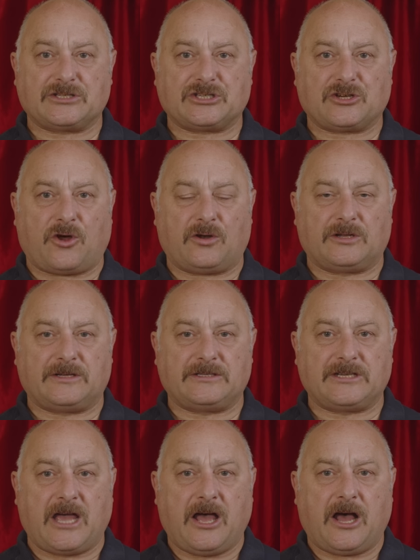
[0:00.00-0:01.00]

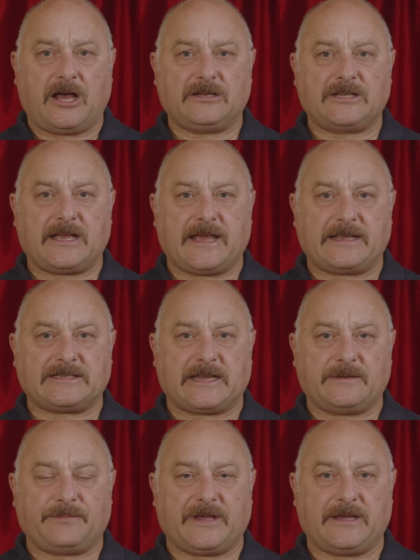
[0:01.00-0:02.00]
Scotland, under
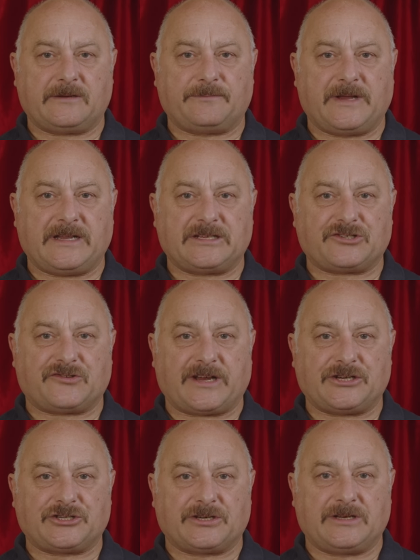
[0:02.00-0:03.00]
SNP
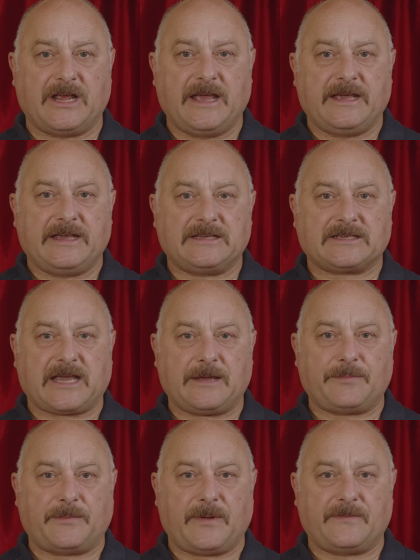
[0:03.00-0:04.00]
administration, is
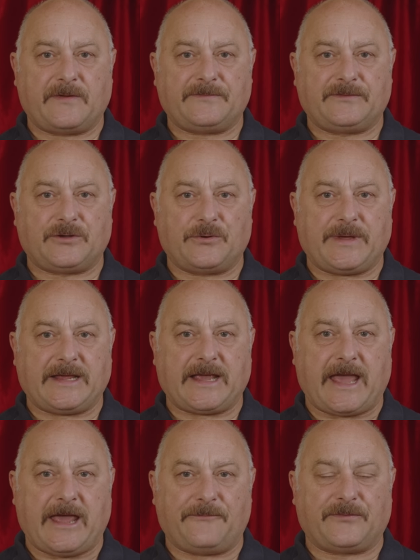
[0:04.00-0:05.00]
capable of doing
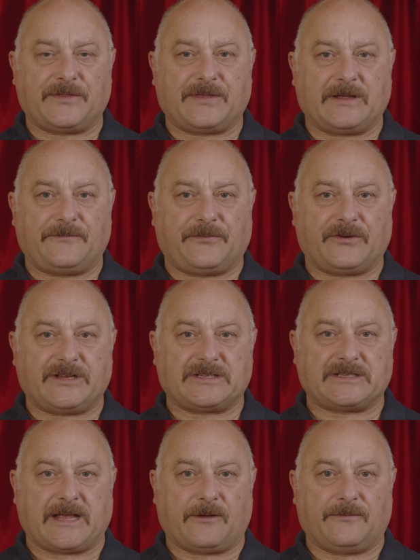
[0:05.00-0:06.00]
everything for
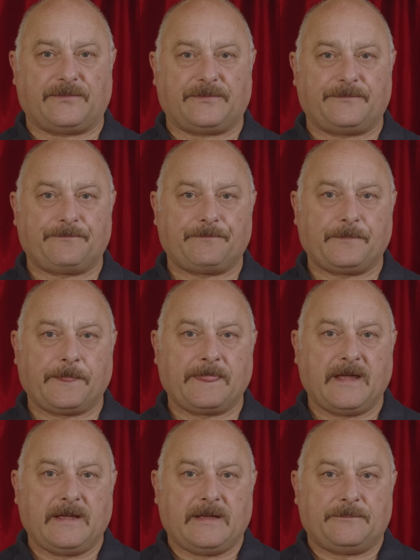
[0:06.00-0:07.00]
itself.
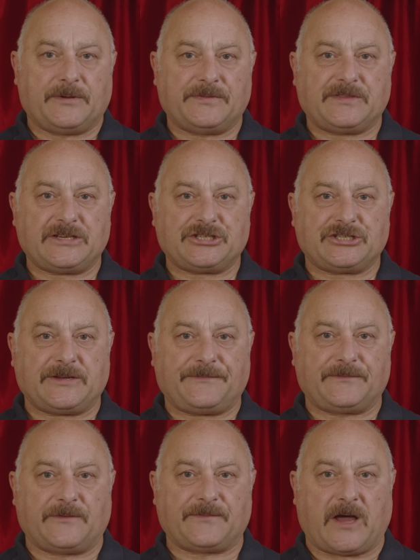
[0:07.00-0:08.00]
But this
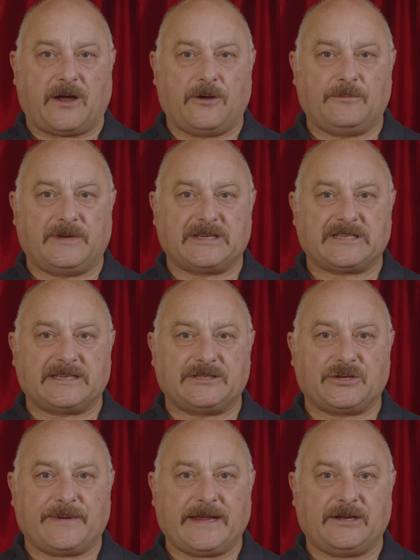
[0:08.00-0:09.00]
shift of the homeless
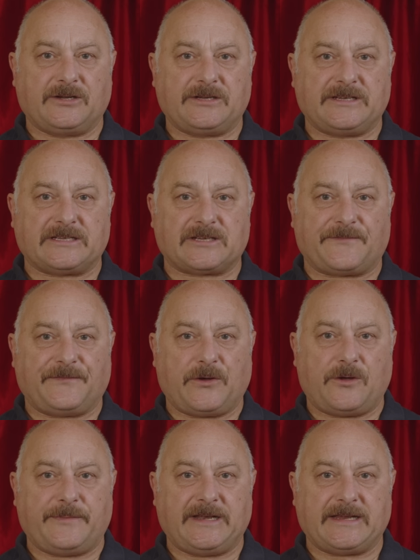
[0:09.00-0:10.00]
into England is a
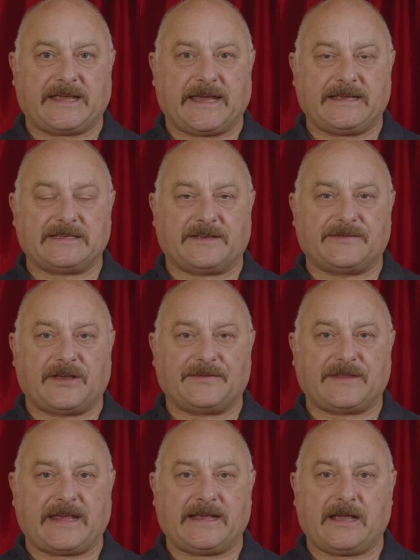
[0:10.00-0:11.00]
firm indicator
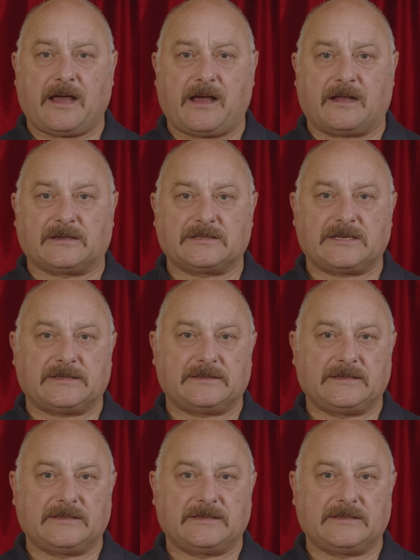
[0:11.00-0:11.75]
that they can't,